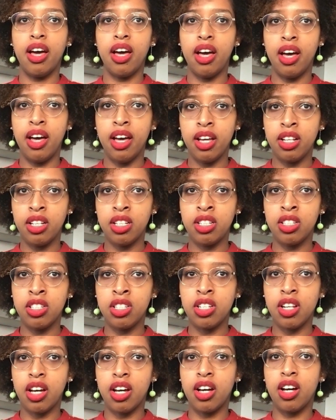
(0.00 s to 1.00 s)

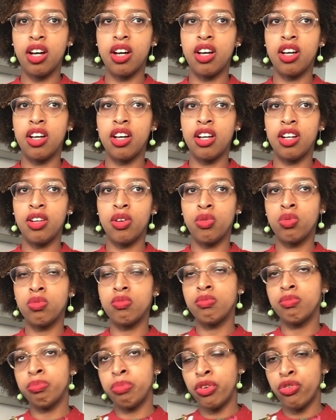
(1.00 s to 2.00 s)
And
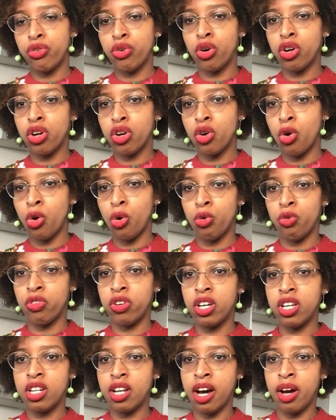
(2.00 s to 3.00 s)
before
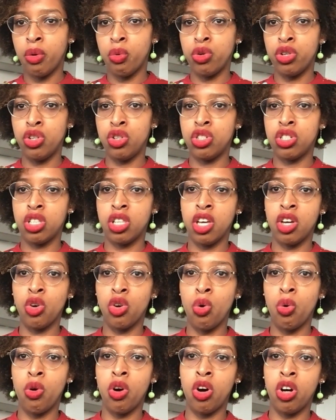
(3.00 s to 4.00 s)
COVID, I would usually
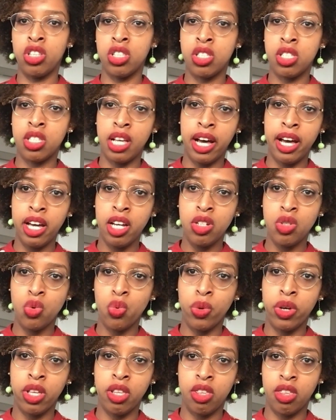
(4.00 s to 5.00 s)
go on
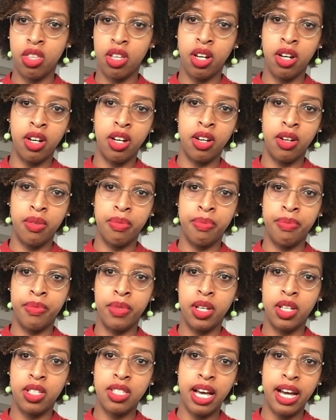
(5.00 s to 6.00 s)
site with
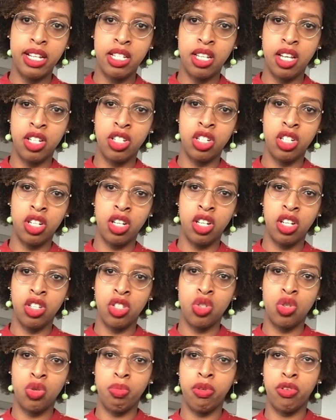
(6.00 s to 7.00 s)
site
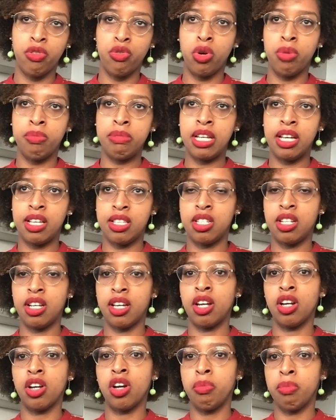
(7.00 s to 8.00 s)
engineers to perform
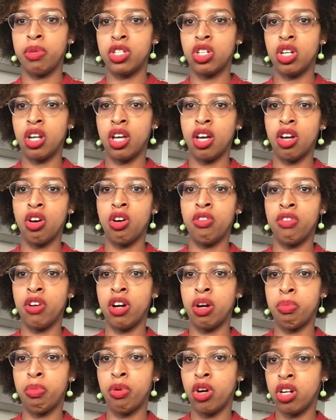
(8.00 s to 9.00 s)
testing and commissioning of
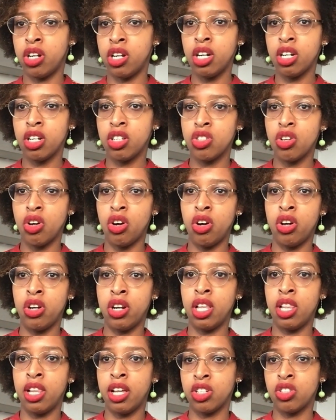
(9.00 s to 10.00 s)
our products
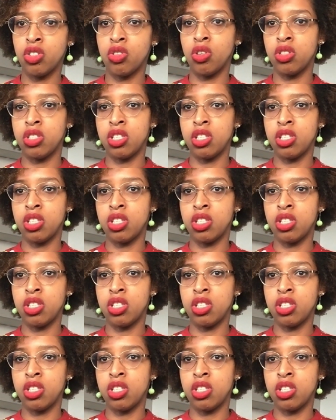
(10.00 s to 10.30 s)
on electrical